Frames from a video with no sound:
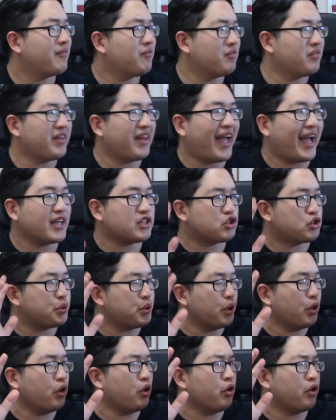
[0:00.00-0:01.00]

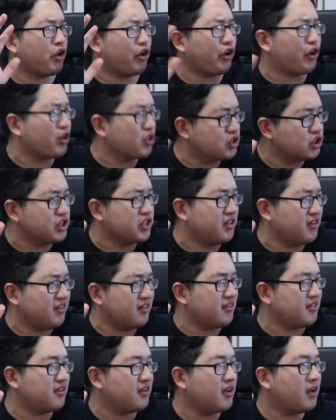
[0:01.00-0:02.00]
natural
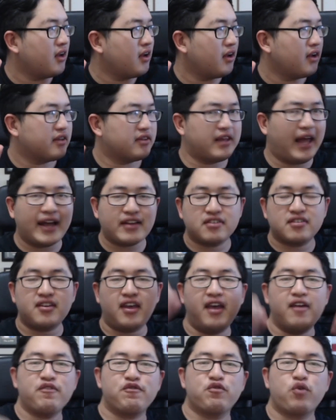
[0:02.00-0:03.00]
urges? That's
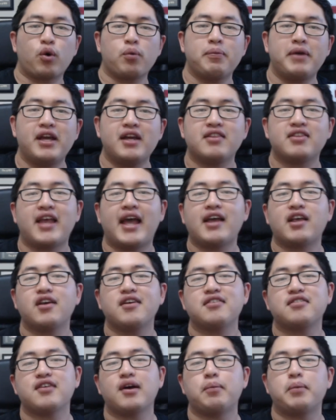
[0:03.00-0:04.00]
it for me. Thank you
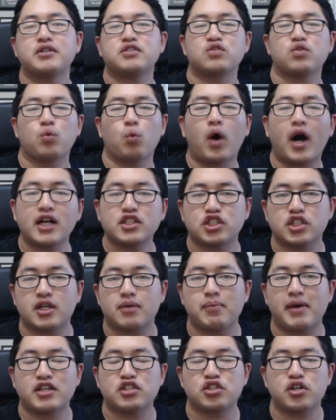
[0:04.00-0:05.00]
so much for
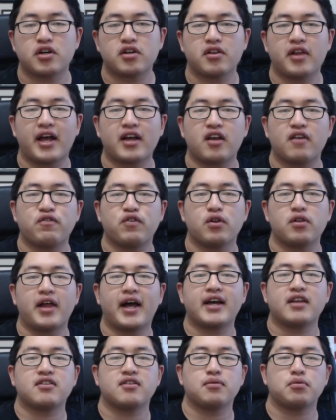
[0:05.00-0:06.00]
watching. Make sure to like if you
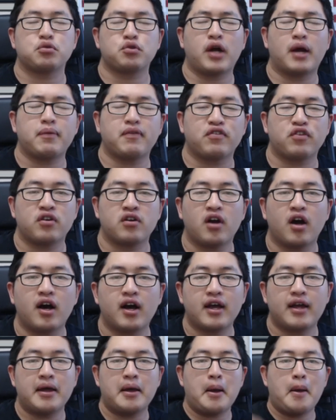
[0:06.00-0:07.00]
like, subscribe if you're
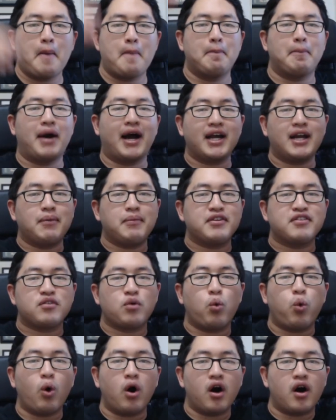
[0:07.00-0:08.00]
not. My name is
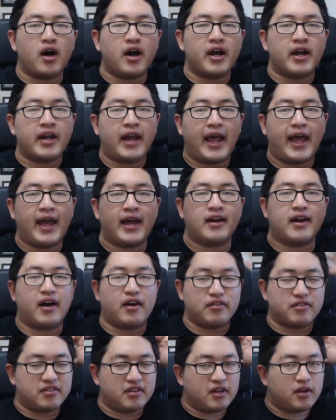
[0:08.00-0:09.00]
Kwon, and
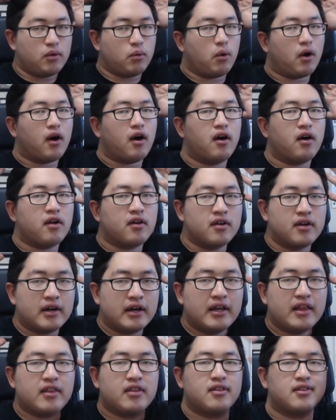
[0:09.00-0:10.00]
I'll see you all
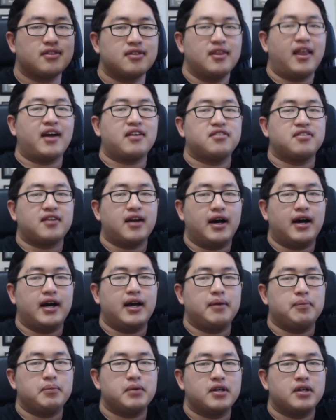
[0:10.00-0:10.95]
next time.